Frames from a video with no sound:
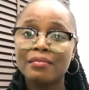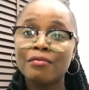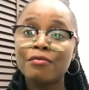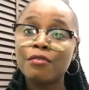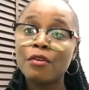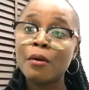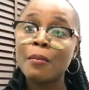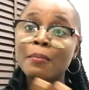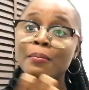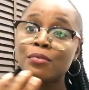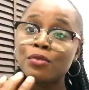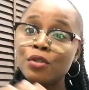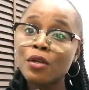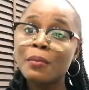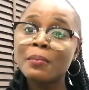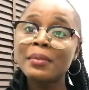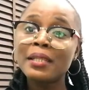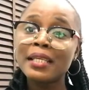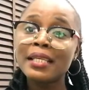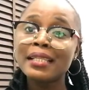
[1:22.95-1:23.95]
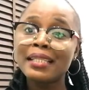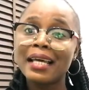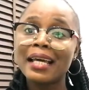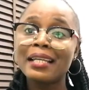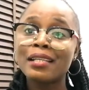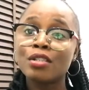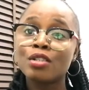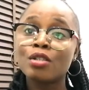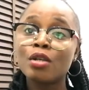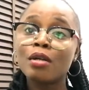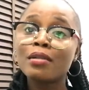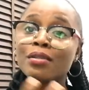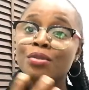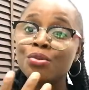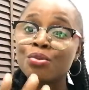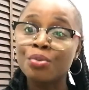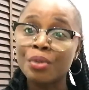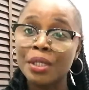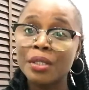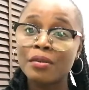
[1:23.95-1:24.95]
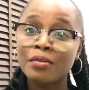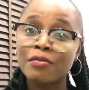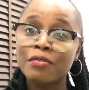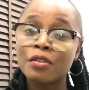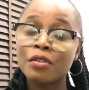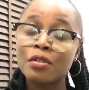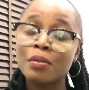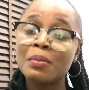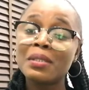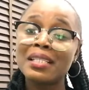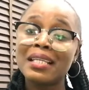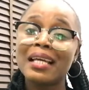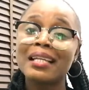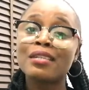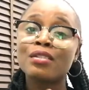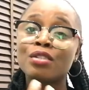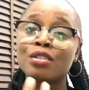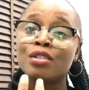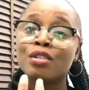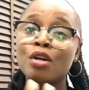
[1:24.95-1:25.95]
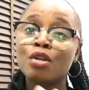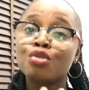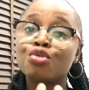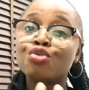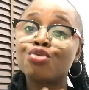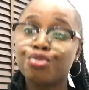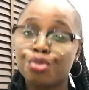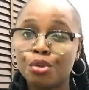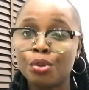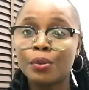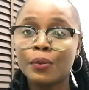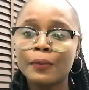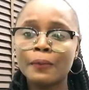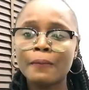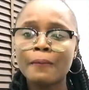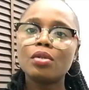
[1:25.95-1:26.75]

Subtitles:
from something that is not real, for something that is not true.